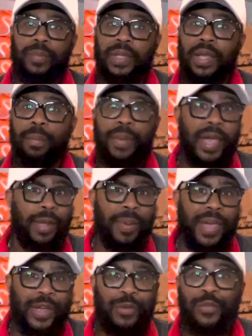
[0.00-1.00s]

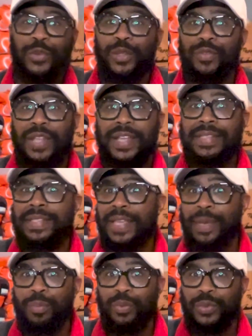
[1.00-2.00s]
backpack full of like
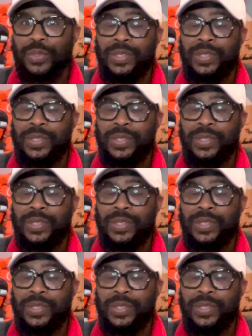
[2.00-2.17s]
samples,